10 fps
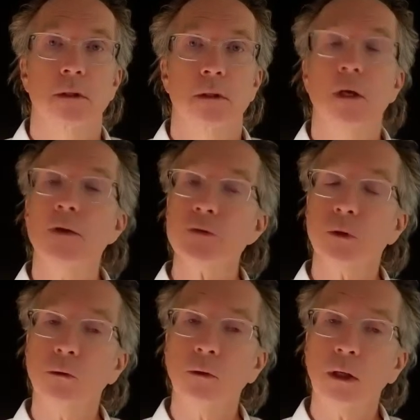
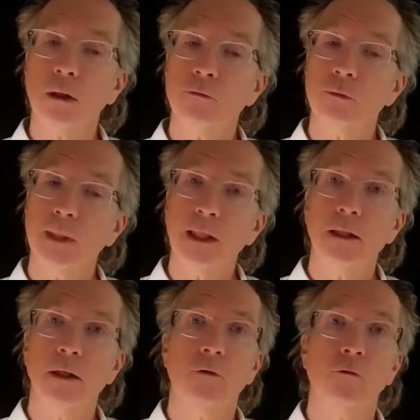Also, for many
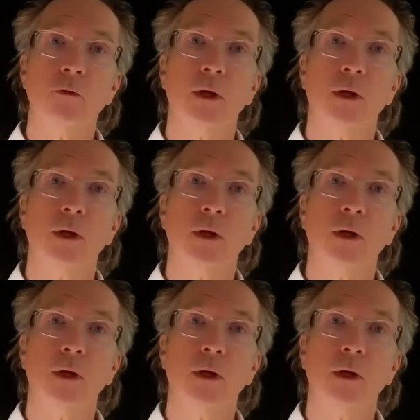years,